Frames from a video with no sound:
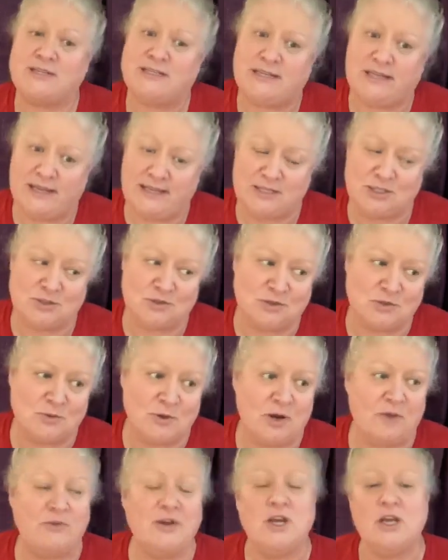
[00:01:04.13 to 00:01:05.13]
today I had to do
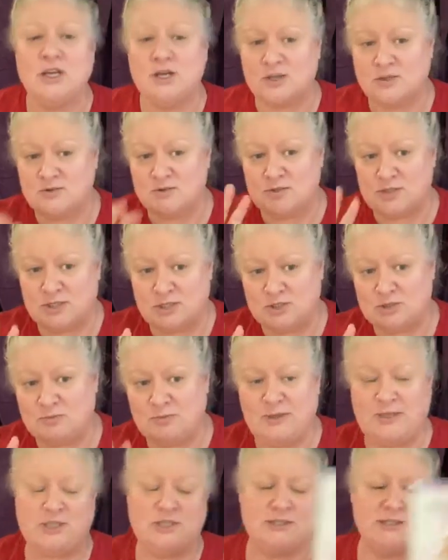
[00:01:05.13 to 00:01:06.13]
12 because there's only two
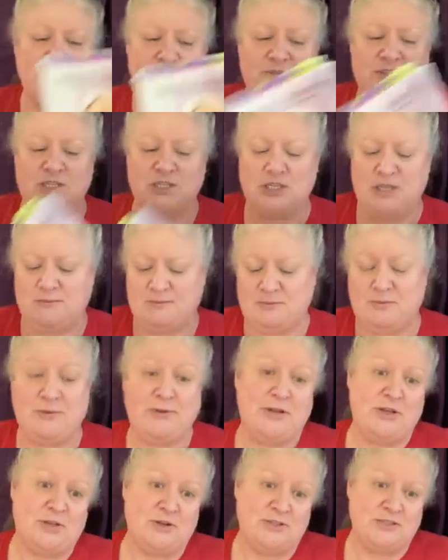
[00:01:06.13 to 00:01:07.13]
pages left in the chapter
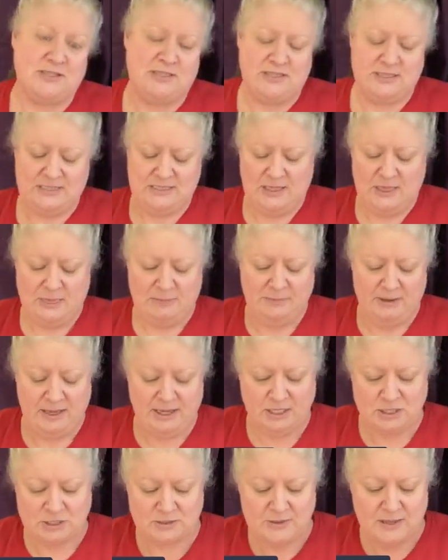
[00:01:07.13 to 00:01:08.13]
when I got to the 10th
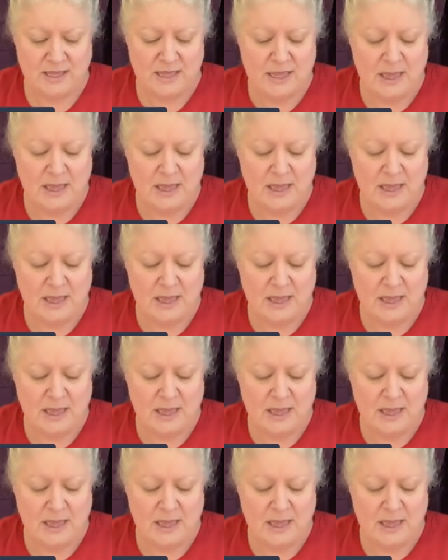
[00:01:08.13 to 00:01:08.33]
page.